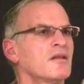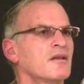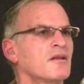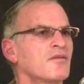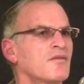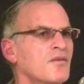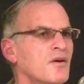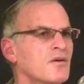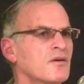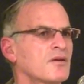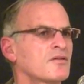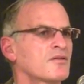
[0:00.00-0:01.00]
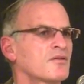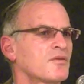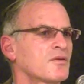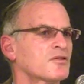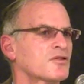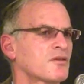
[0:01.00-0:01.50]
the focus
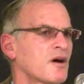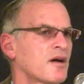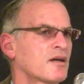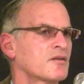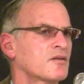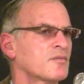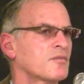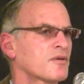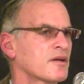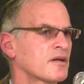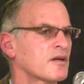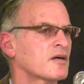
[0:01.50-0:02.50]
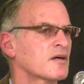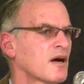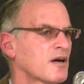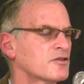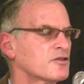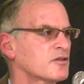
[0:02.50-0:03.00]
for trying to bring
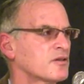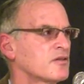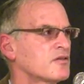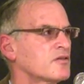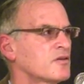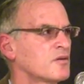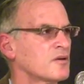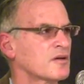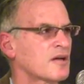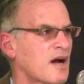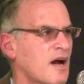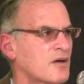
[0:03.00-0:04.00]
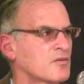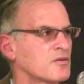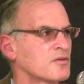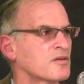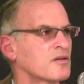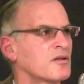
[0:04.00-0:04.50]
countries to
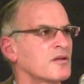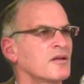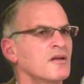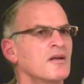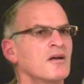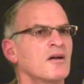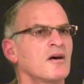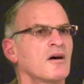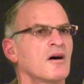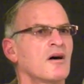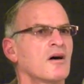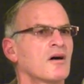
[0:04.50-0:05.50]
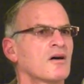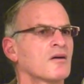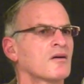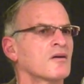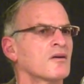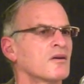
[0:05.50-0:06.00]
account
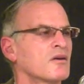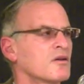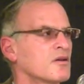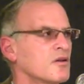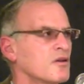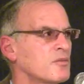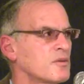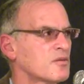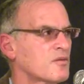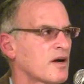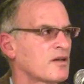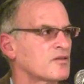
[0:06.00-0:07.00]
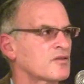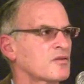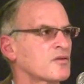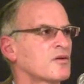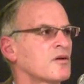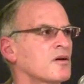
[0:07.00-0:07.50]
are human rights
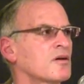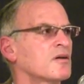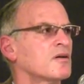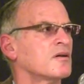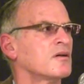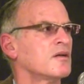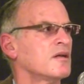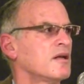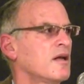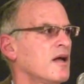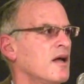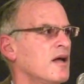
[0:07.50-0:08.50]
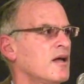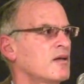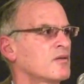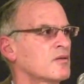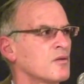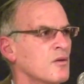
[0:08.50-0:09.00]
law
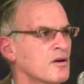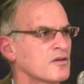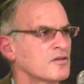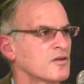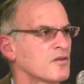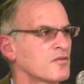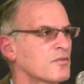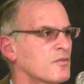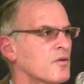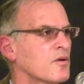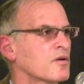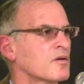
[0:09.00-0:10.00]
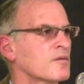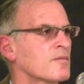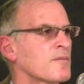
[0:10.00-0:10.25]
and laws of war.